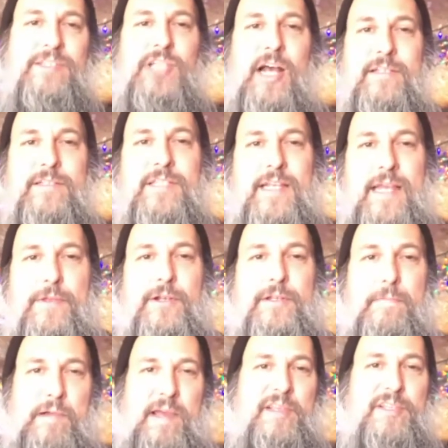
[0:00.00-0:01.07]
got together to
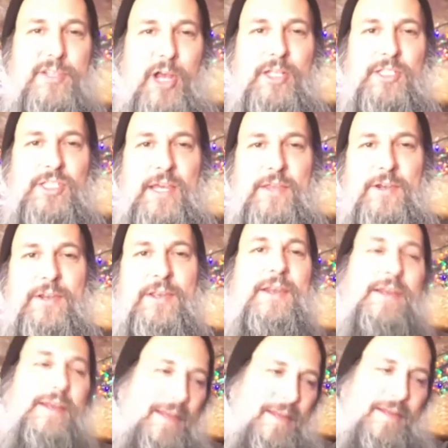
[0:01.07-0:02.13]
play the songs together.
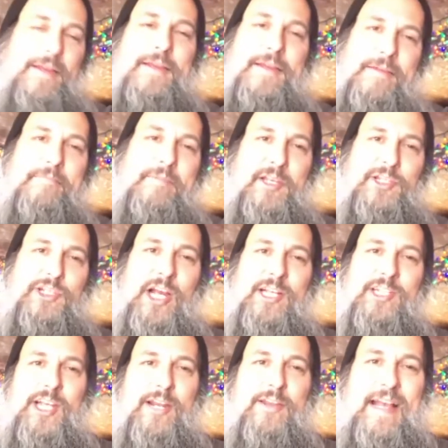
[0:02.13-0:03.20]
Me and Chuck
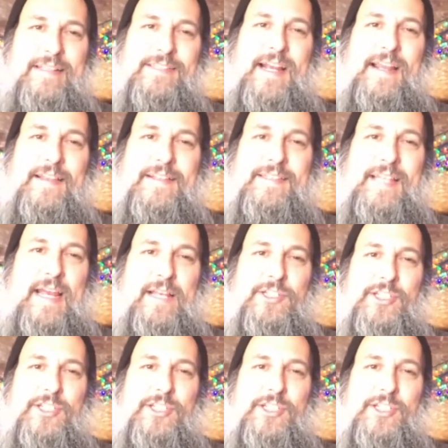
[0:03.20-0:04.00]
shared that side of the stage